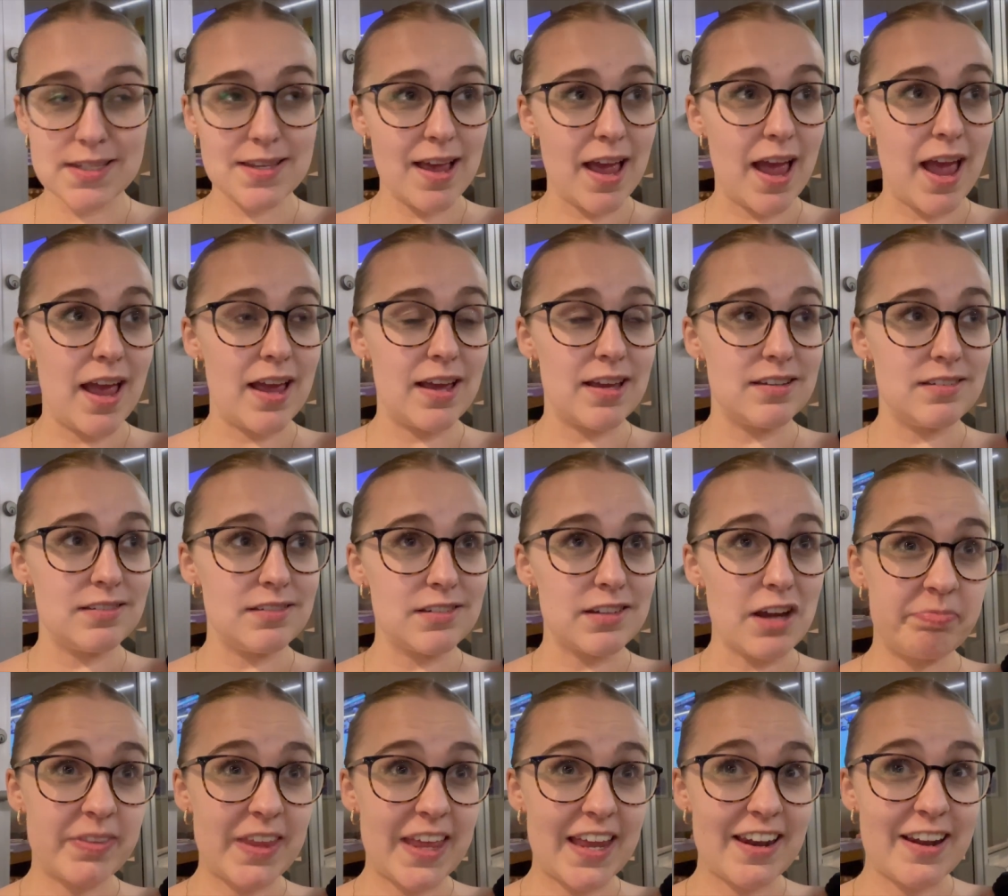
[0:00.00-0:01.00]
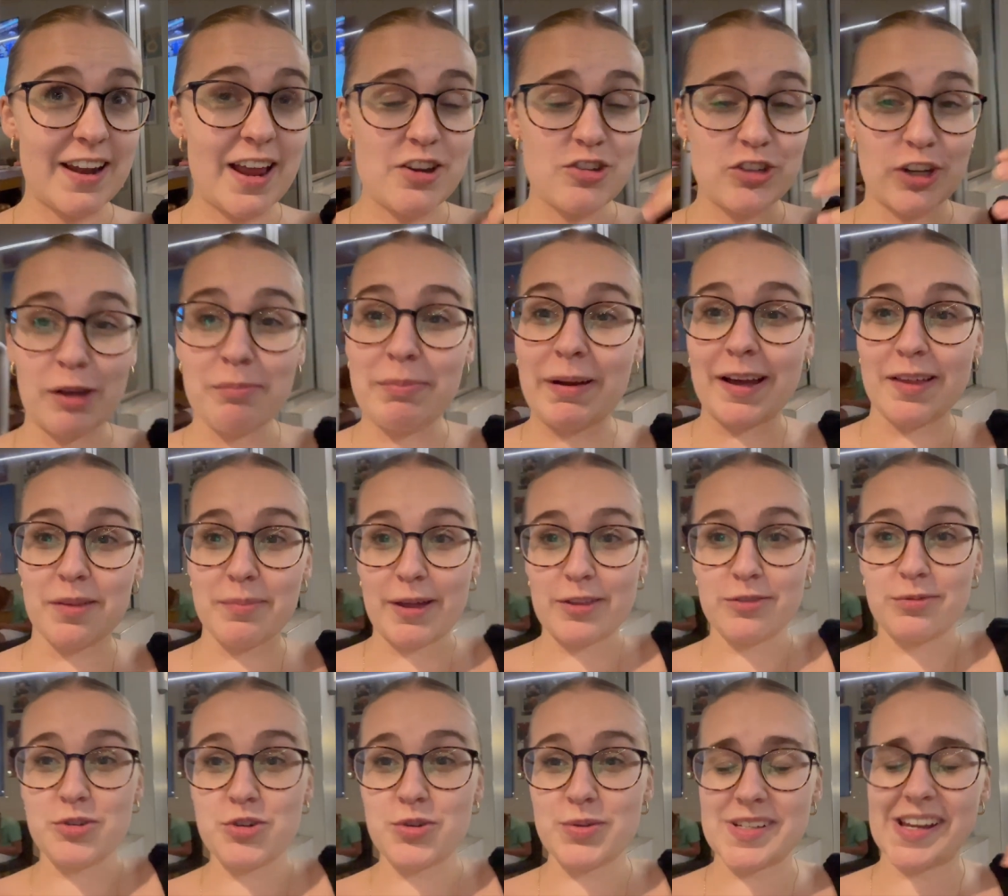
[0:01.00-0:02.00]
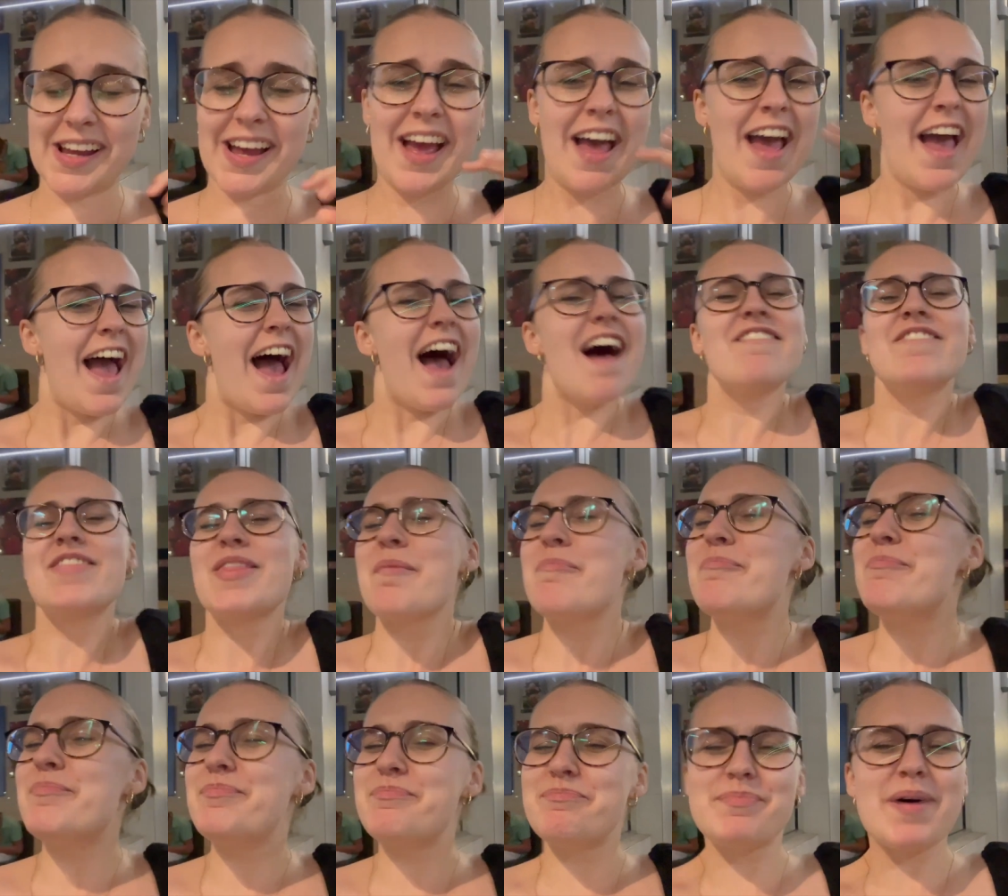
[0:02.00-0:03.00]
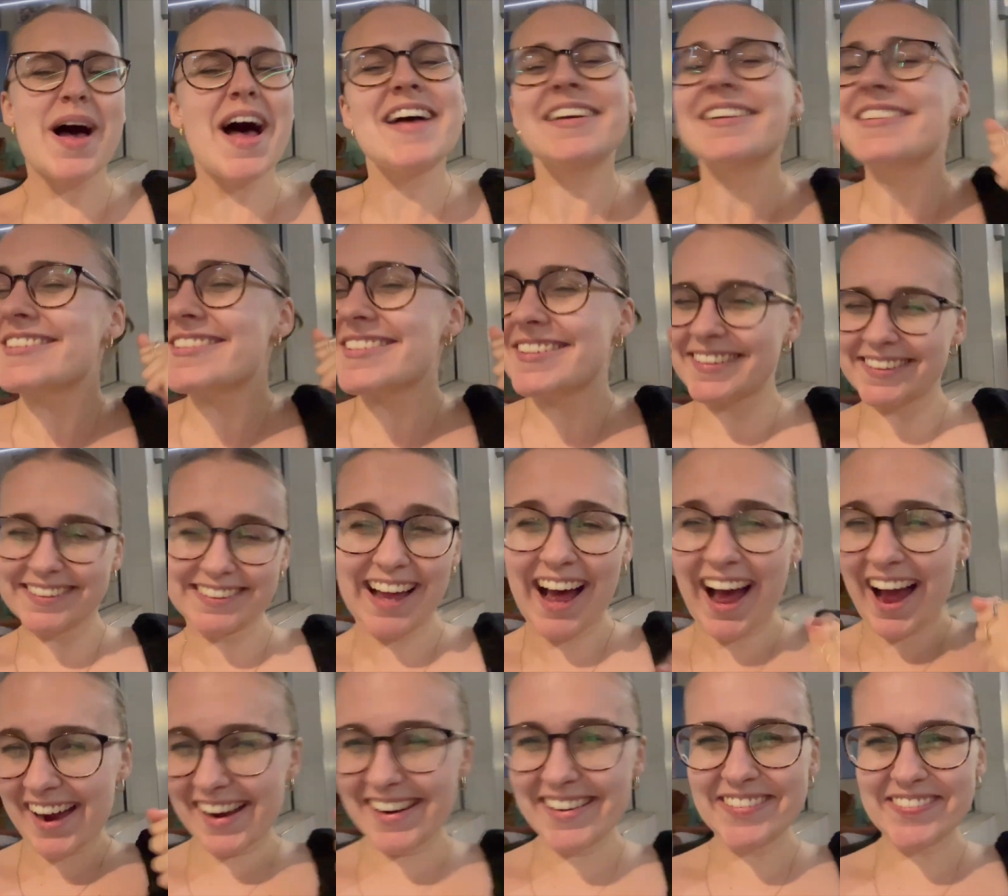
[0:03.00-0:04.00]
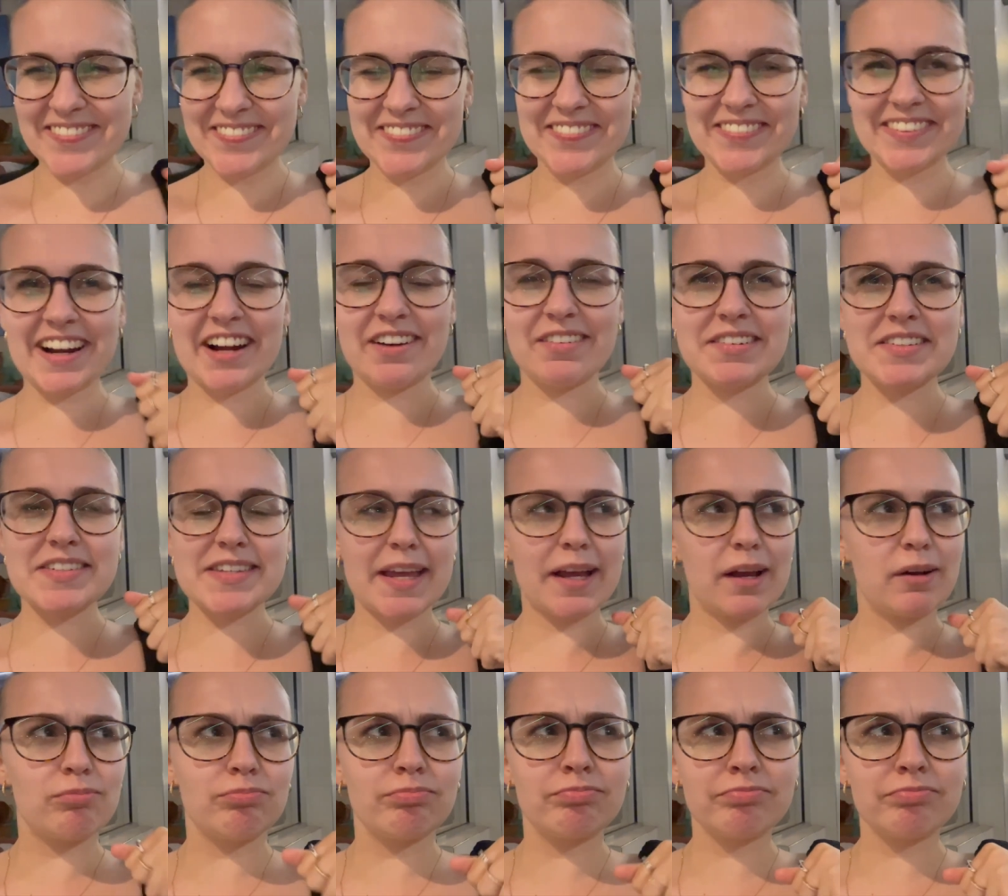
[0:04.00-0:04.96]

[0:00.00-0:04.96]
And then she came back out of the bathroom and she was like, have the best life. And I was like,